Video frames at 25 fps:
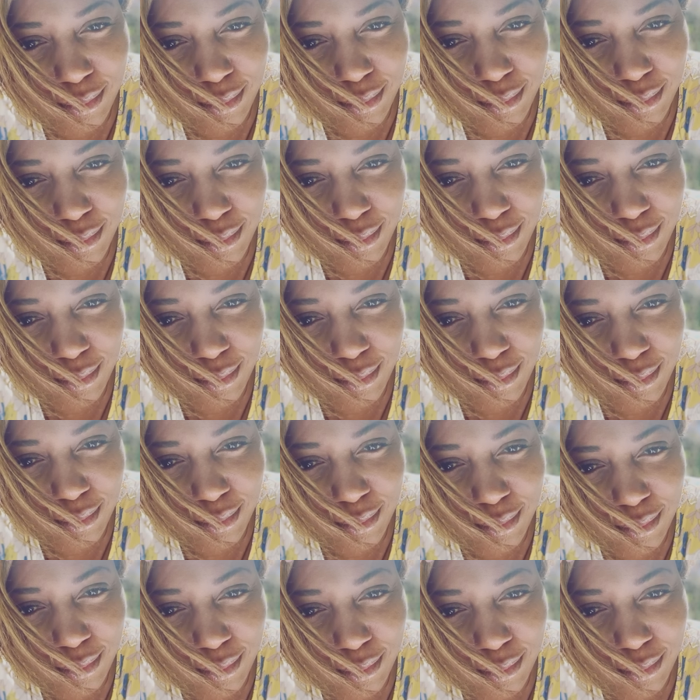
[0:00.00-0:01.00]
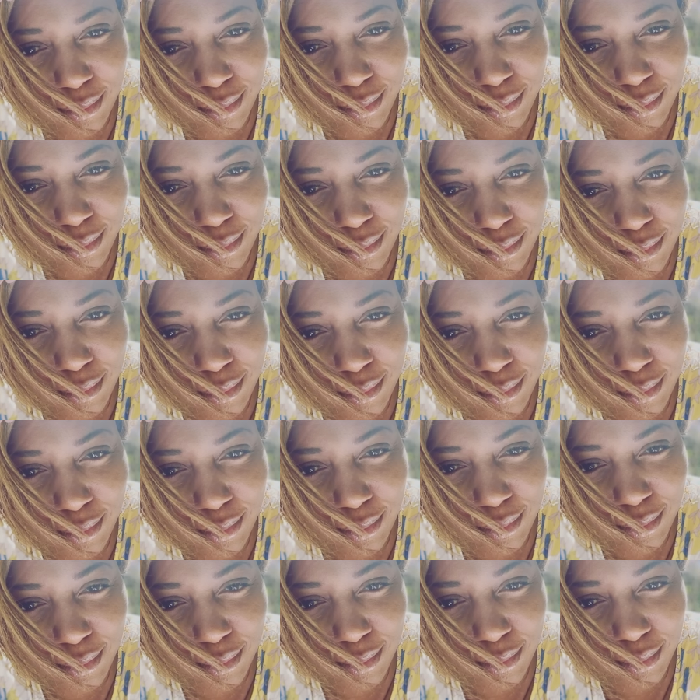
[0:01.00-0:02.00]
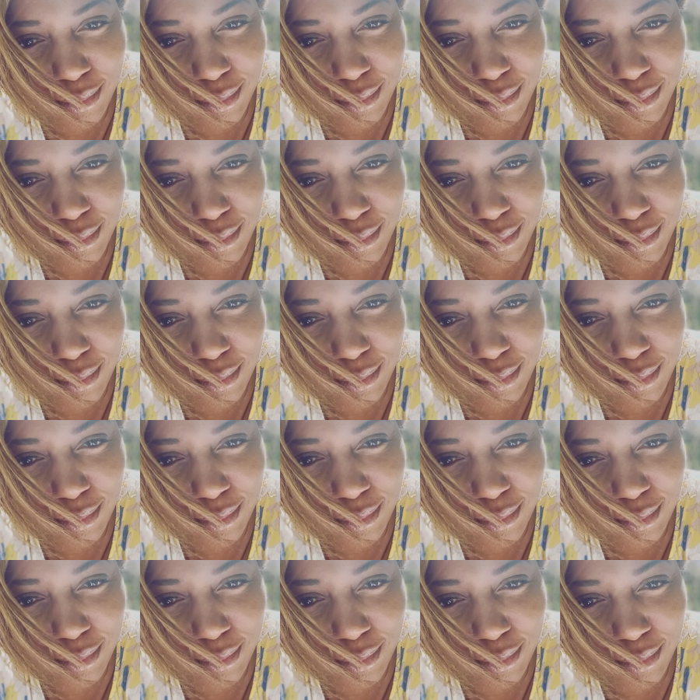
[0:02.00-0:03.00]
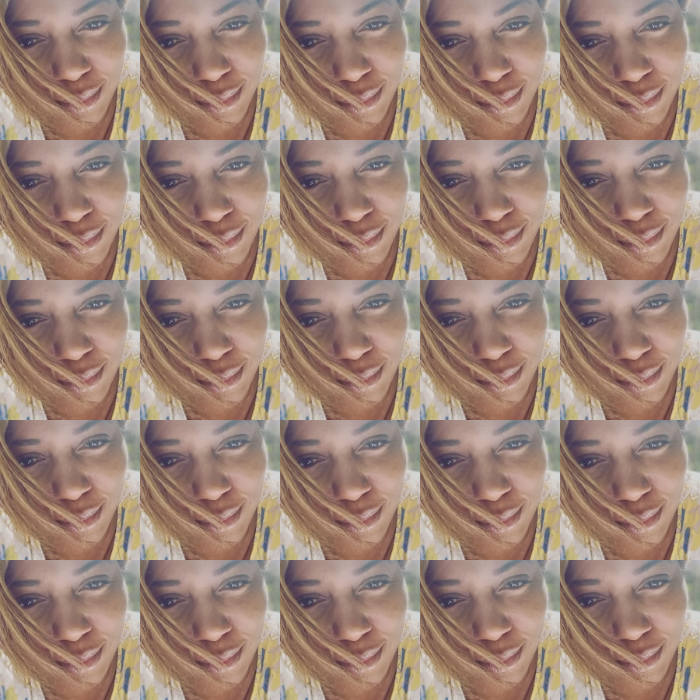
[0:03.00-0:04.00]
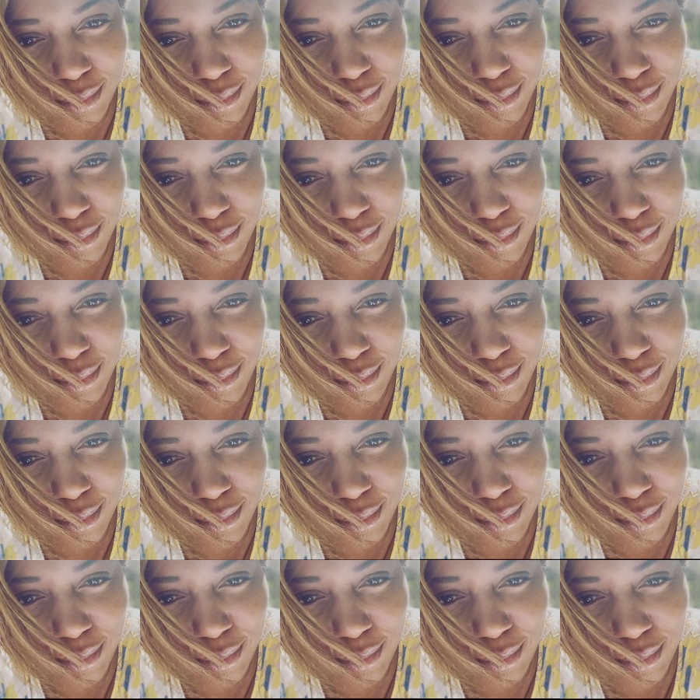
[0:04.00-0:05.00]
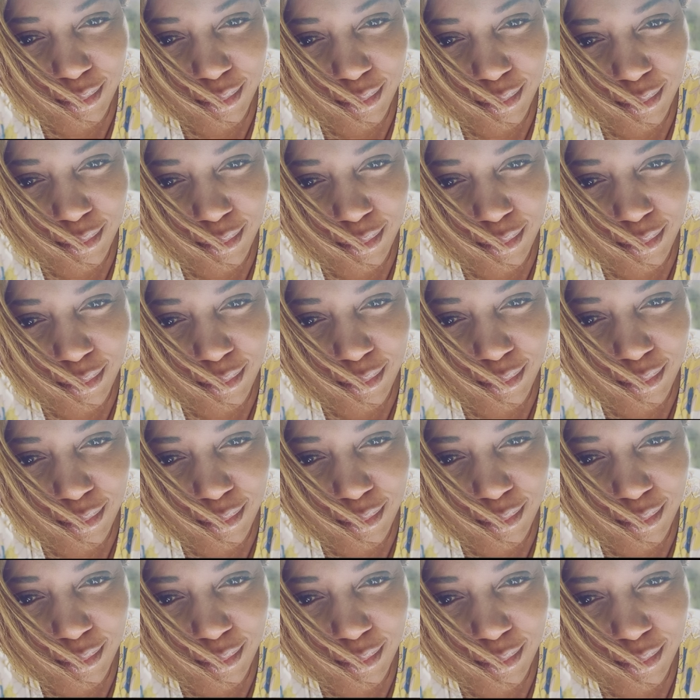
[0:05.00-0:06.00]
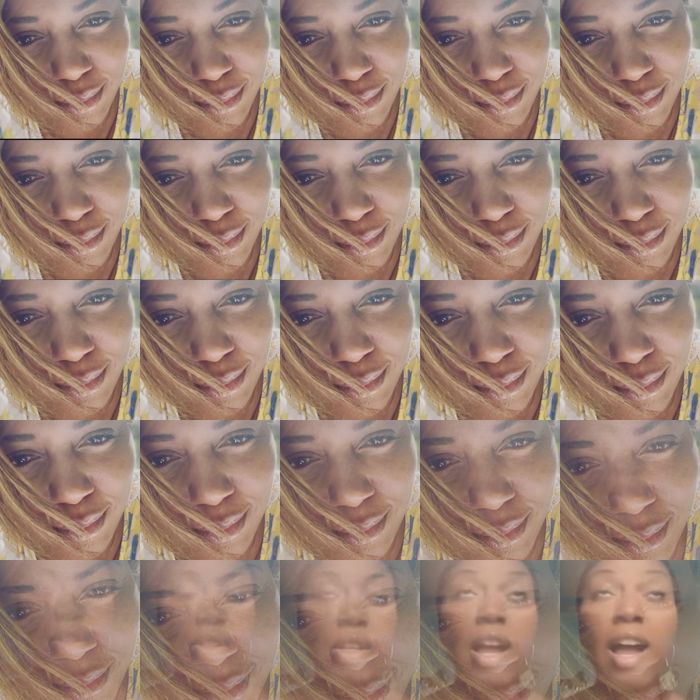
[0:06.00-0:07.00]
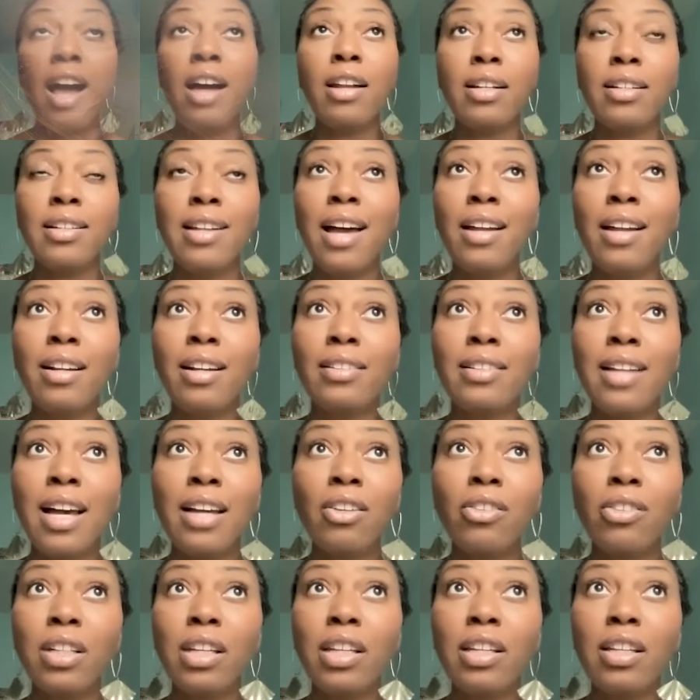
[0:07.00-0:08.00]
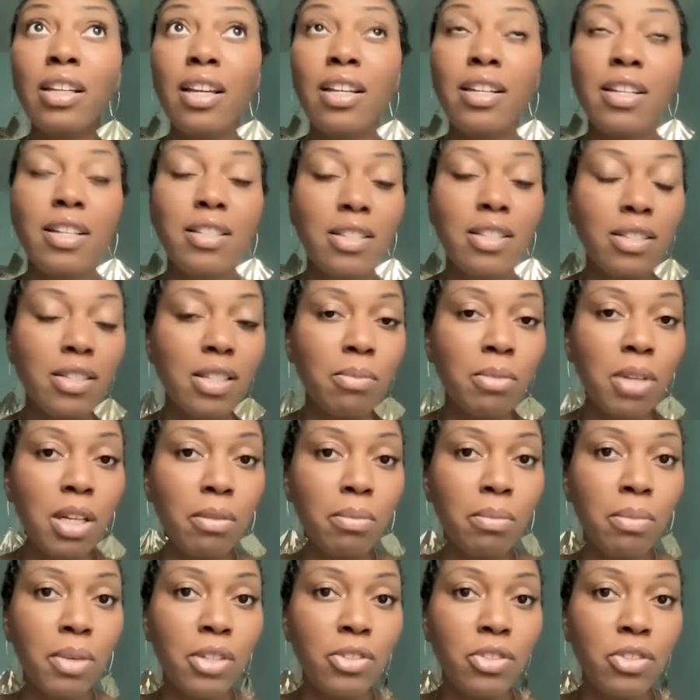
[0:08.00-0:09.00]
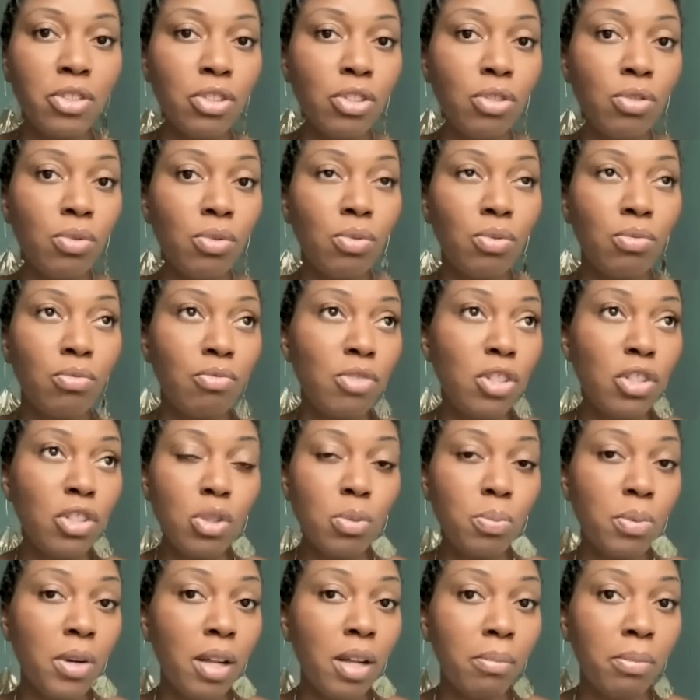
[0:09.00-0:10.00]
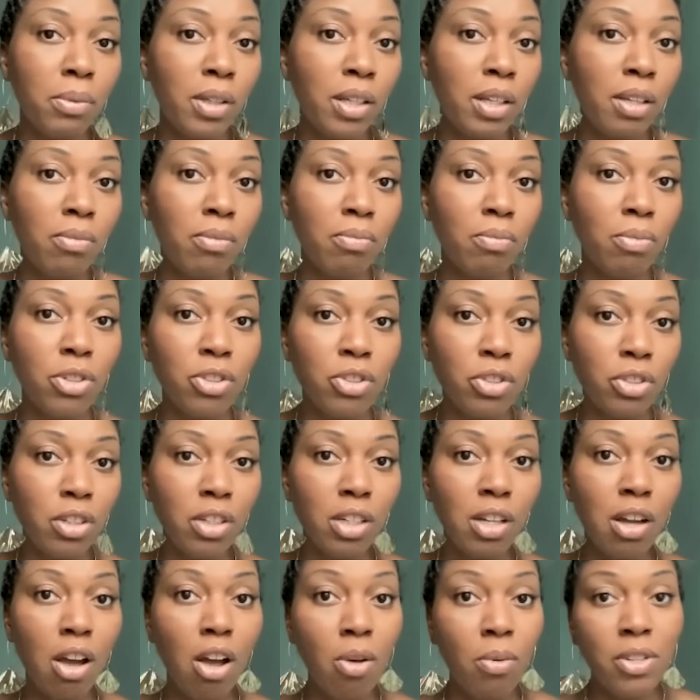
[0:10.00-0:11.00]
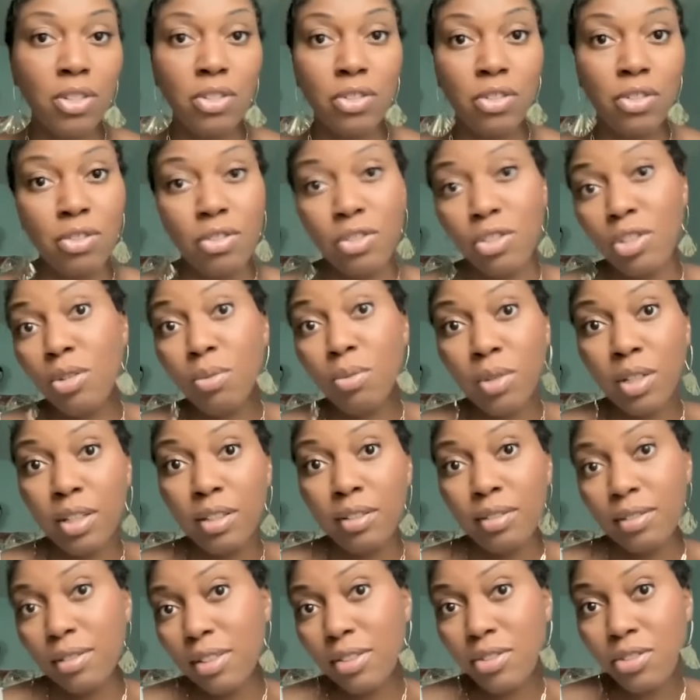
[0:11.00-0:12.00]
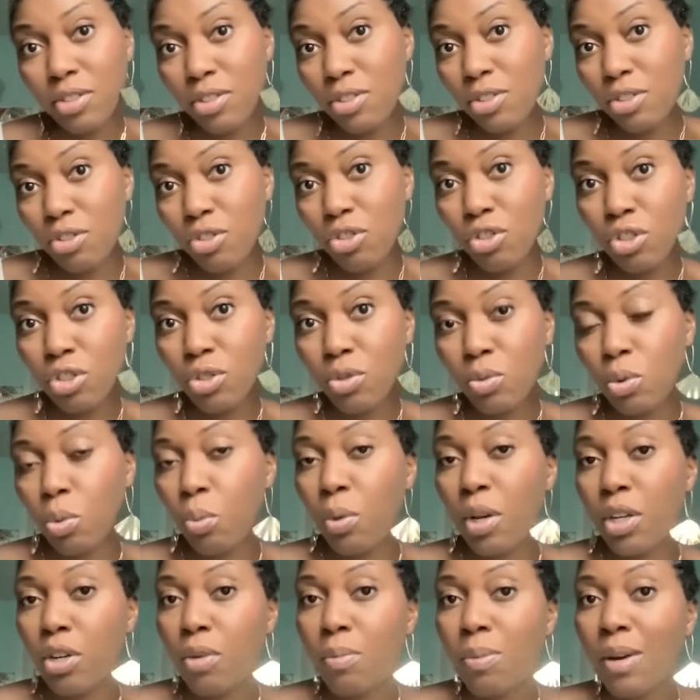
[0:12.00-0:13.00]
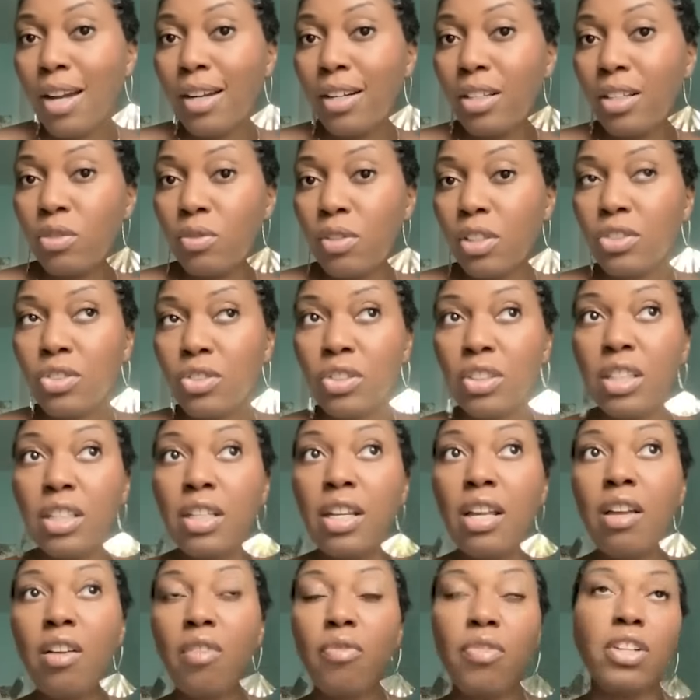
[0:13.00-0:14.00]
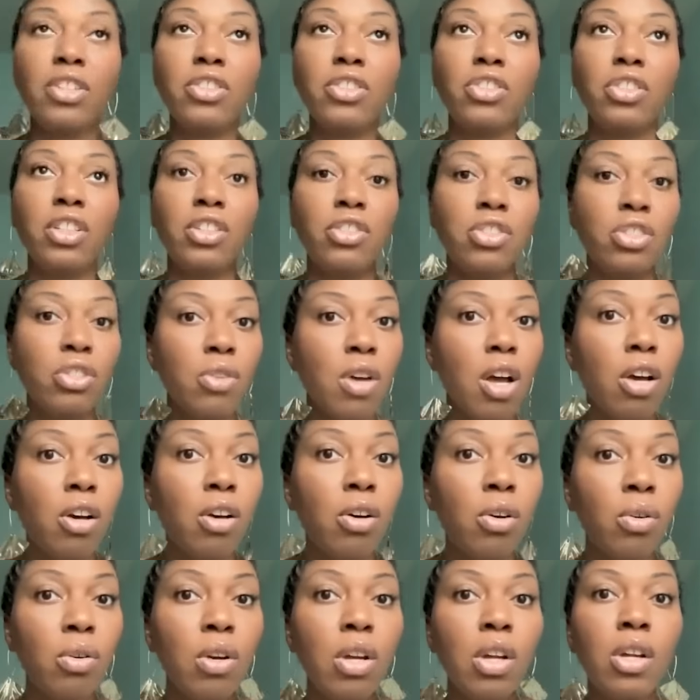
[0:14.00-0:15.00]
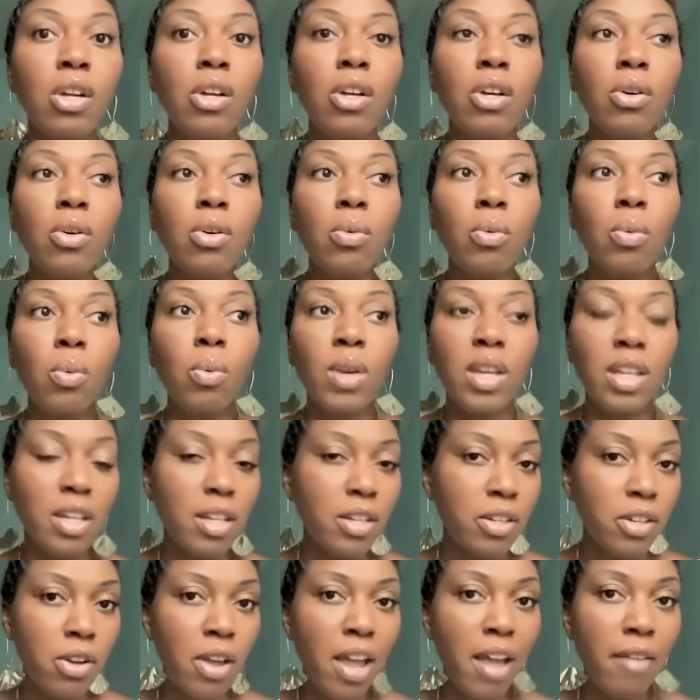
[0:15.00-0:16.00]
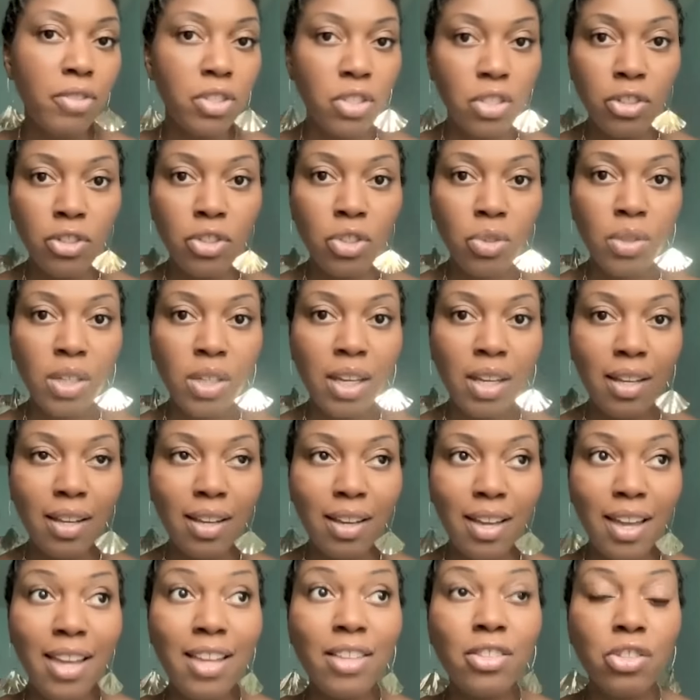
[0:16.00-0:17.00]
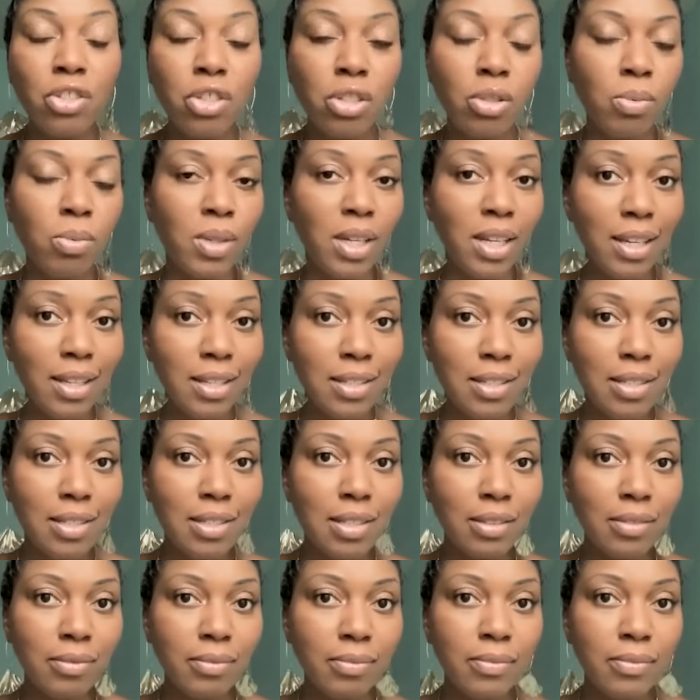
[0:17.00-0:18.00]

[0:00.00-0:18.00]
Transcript: You know, how did we catapult from, you know, doesn't seem like much to uh, not not only it doesn't seem like much to this is probably what you're going to always just deal with because this is just the way your body is functioning functioning to oh we needed to have surgery in two weeks